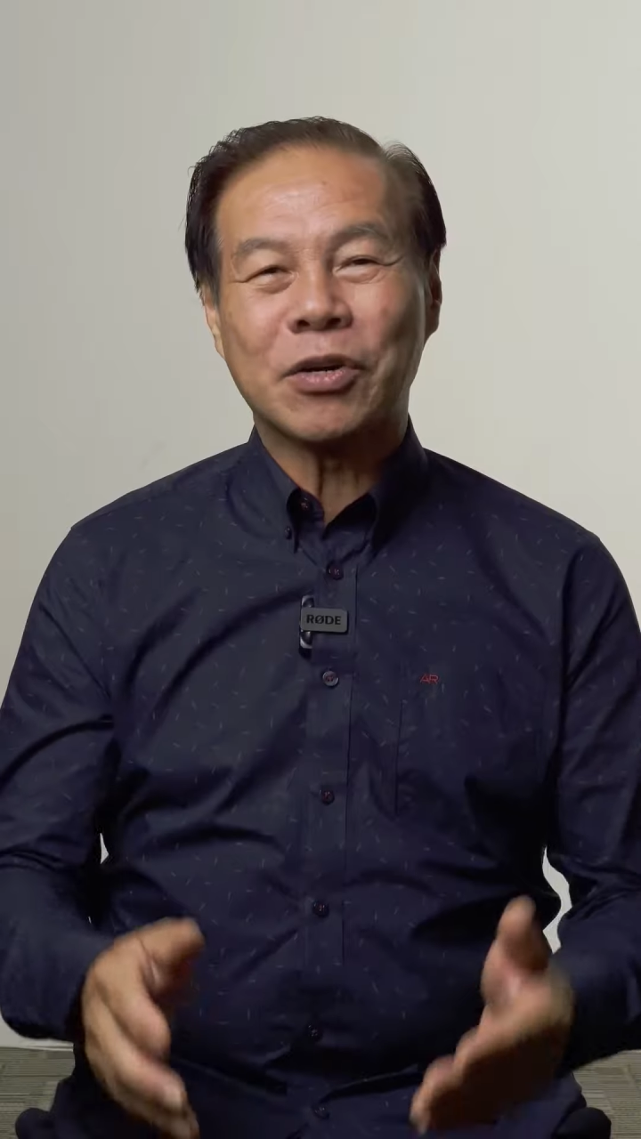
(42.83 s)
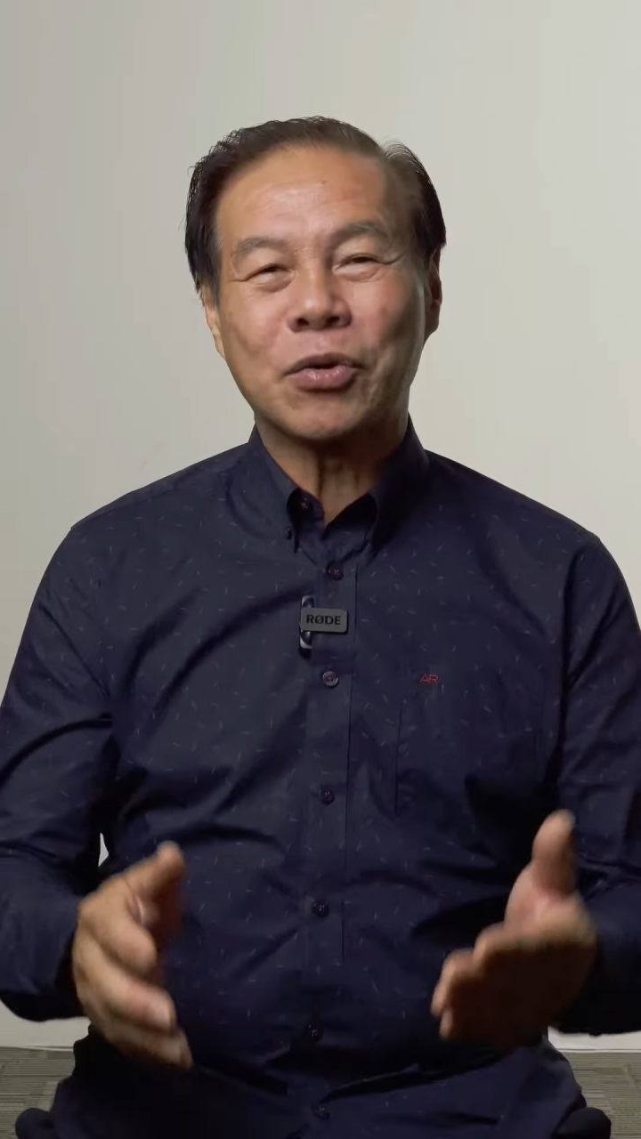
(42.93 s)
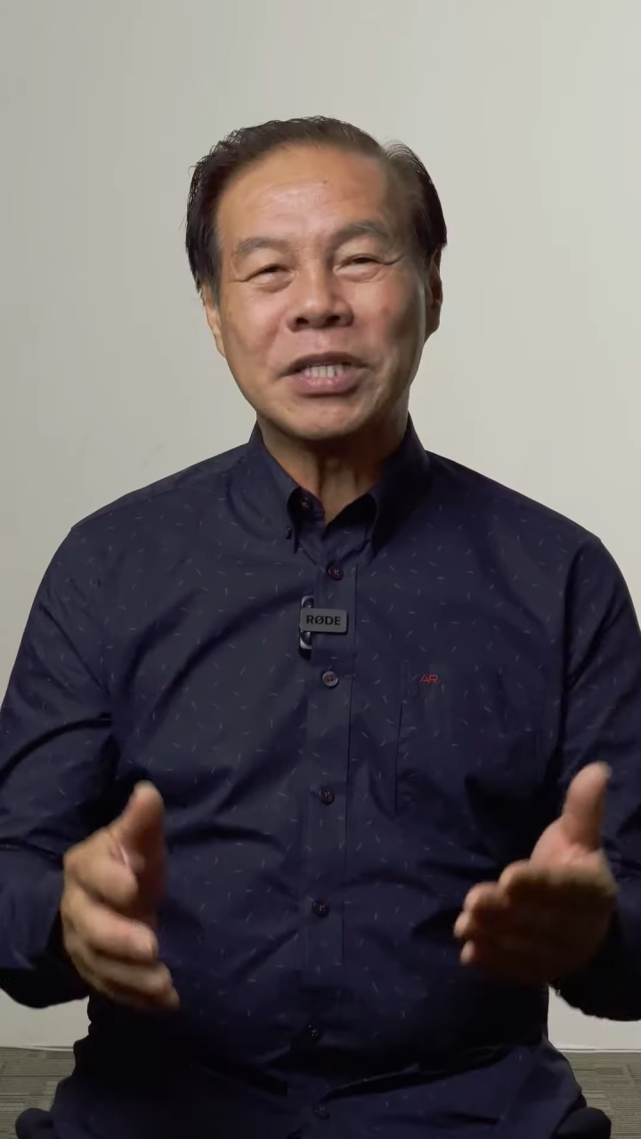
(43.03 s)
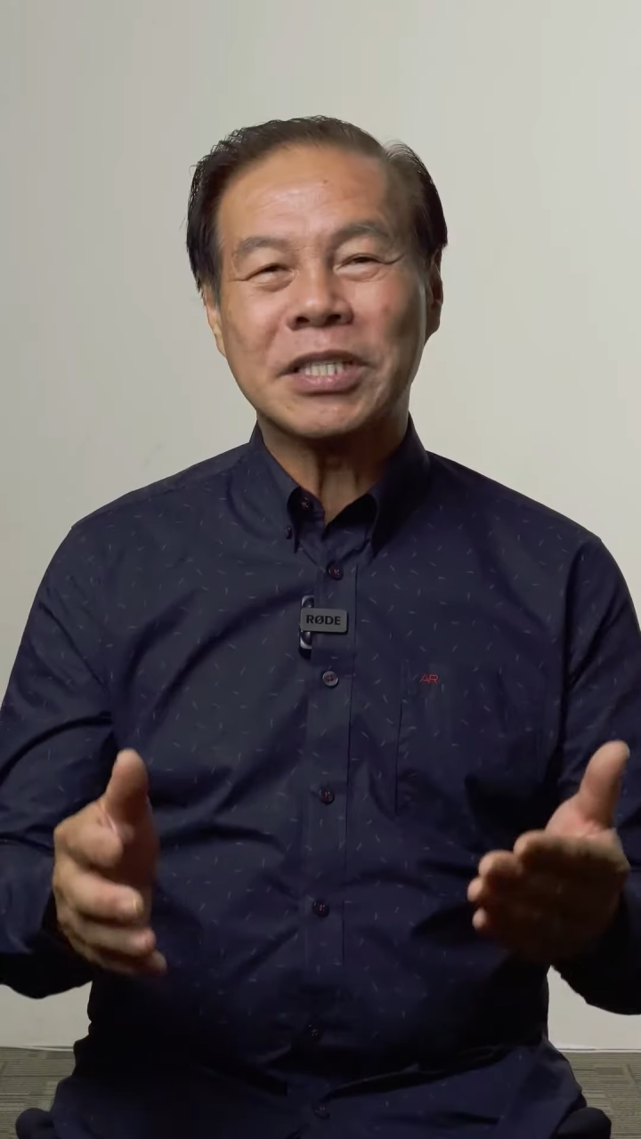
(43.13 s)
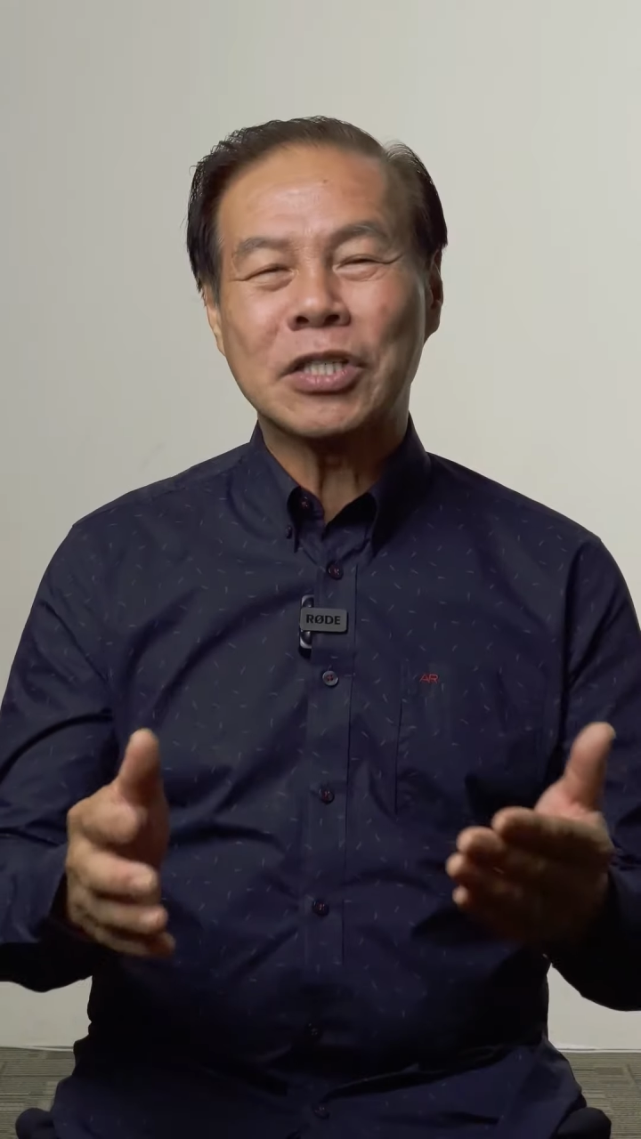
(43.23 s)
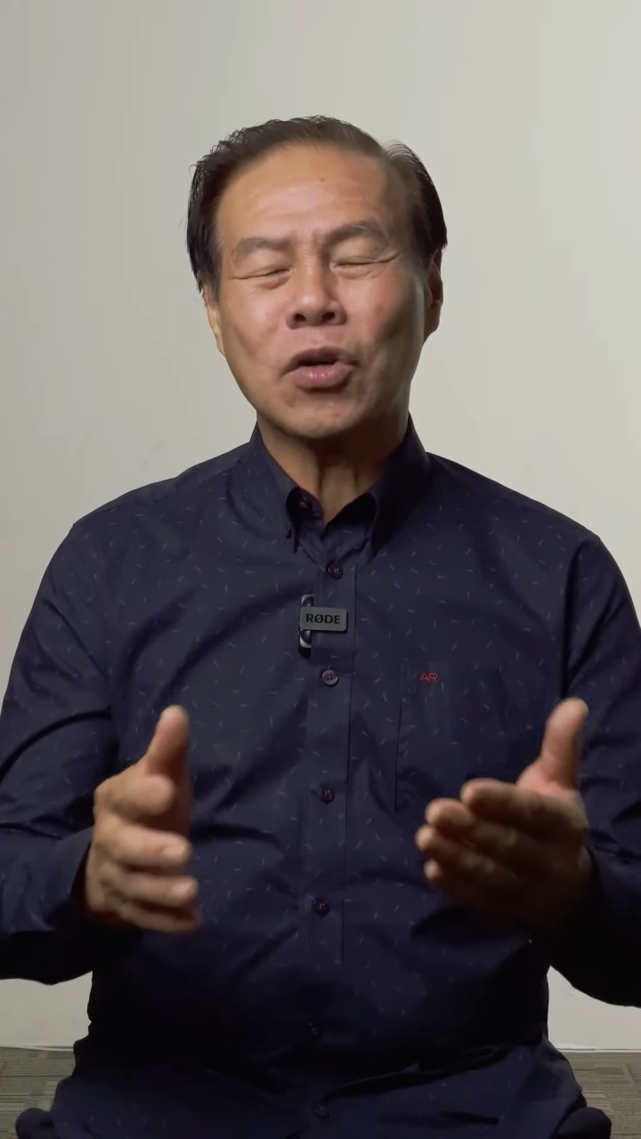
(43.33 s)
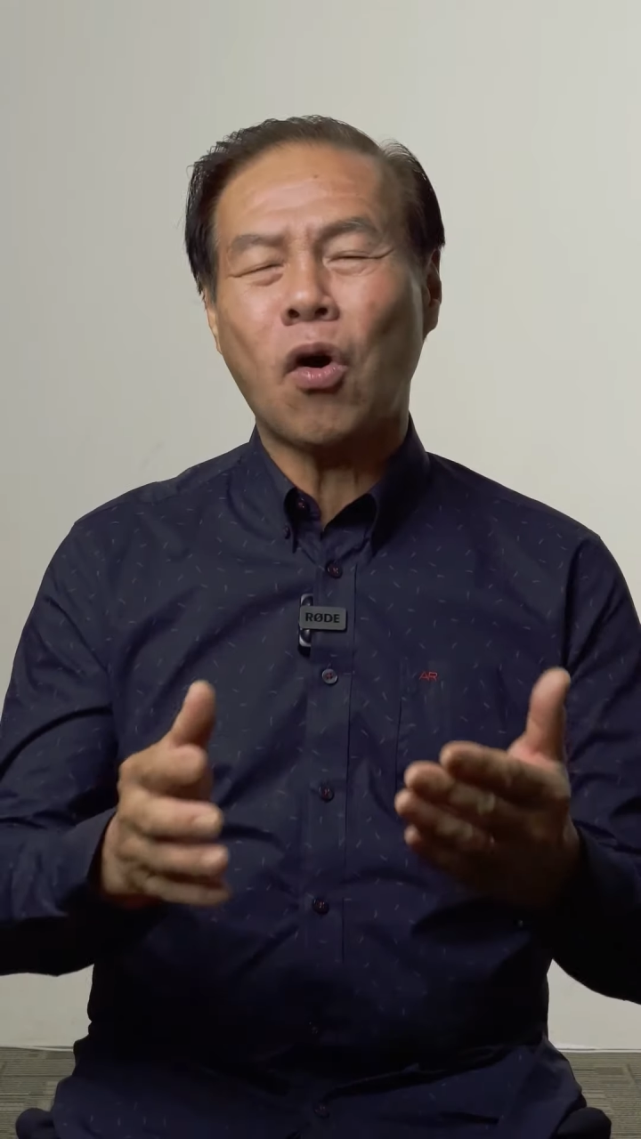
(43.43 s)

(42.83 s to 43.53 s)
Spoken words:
Christians